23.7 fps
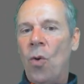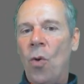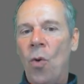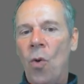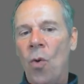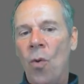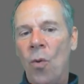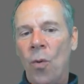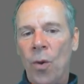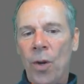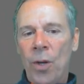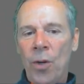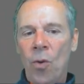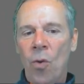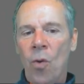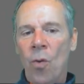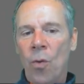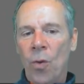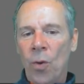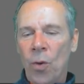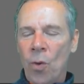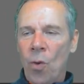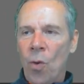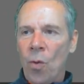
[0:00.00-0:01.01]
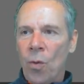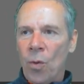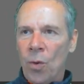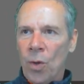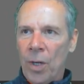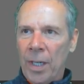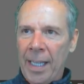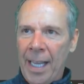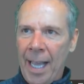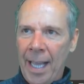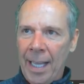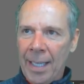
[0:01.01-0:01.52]
over and over and over
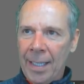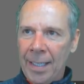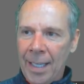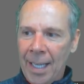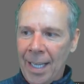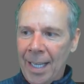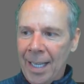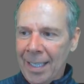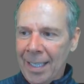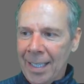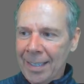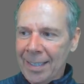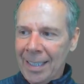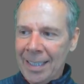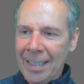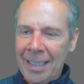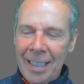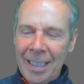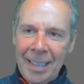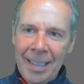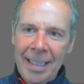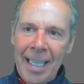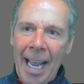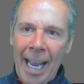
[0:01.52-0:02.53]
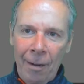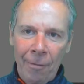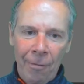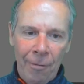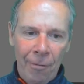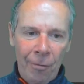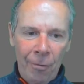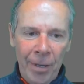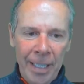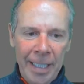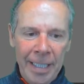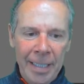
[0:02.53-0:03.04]
again to just take
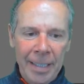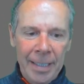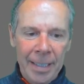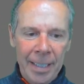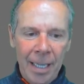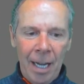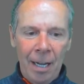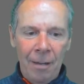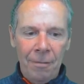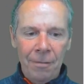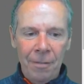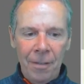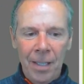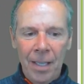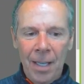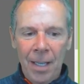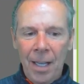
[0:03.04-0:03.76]
free stuff.